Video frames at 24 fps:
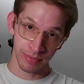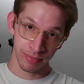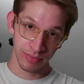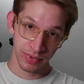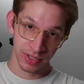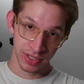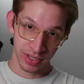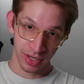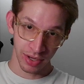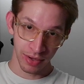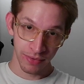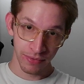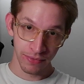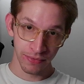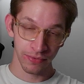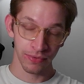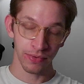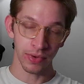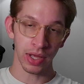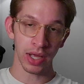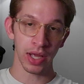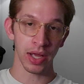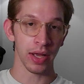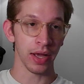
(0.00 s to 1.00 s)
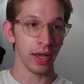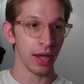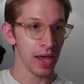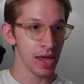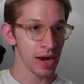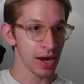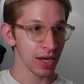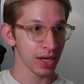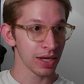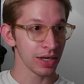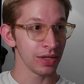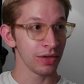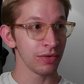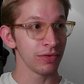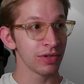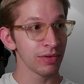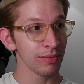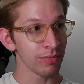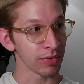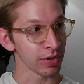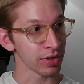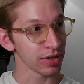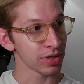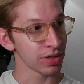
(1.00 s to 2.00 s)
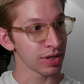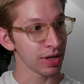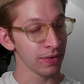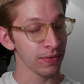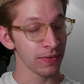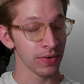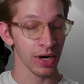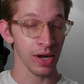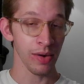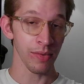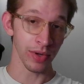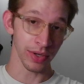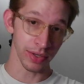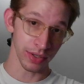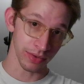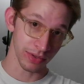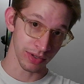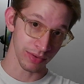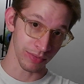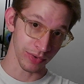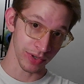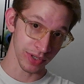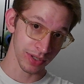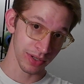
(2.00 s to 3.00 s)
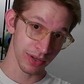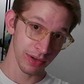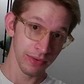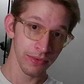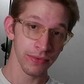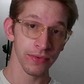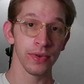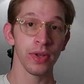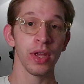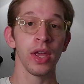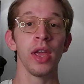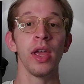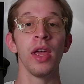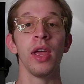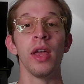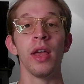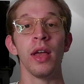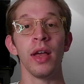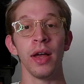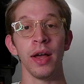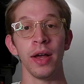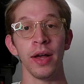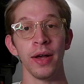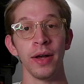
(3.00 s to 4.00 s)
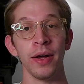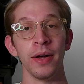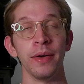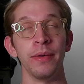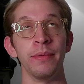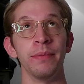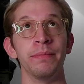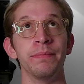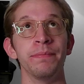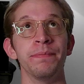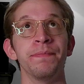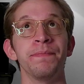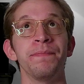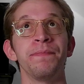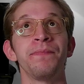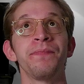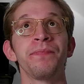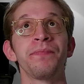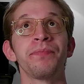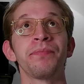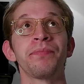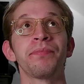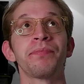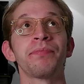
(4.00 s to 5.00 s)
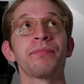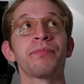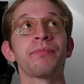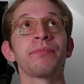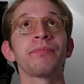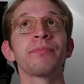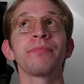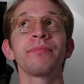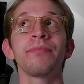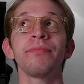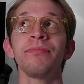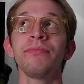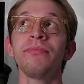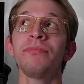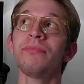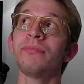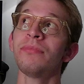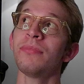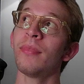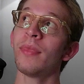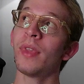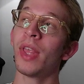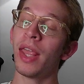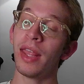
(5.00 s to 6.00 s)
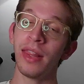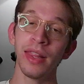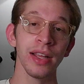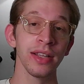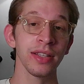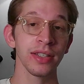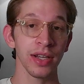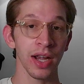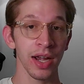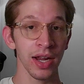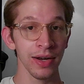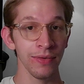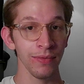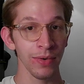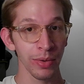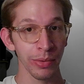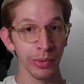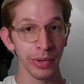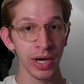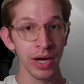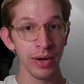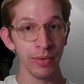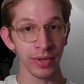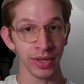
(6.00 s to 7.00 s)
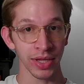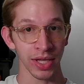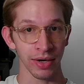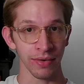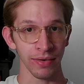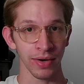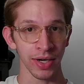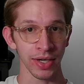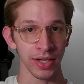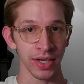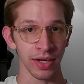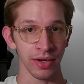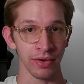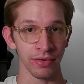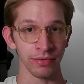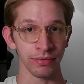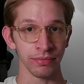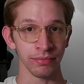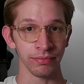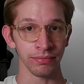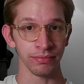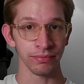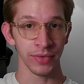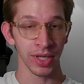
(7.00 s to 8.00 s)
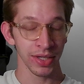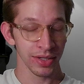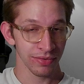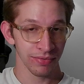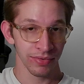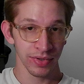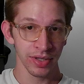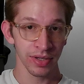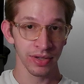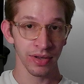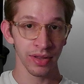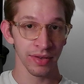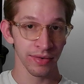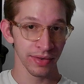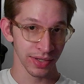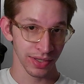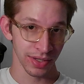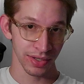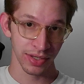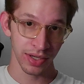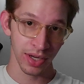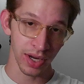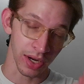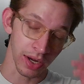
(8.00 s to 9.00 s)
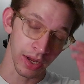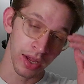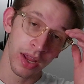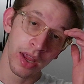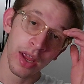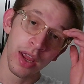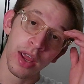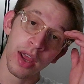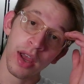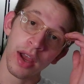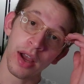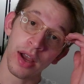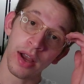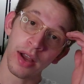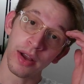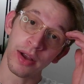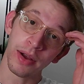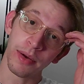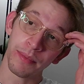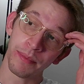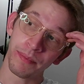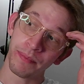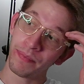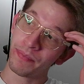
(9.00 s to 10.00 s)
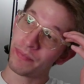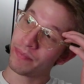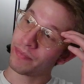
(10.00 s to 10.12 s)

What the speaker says: stuff, and I can do some more stuff, and I will do some more stuff. Um, and that's kind of where we're at with that right now. That's really all there is to say. Um,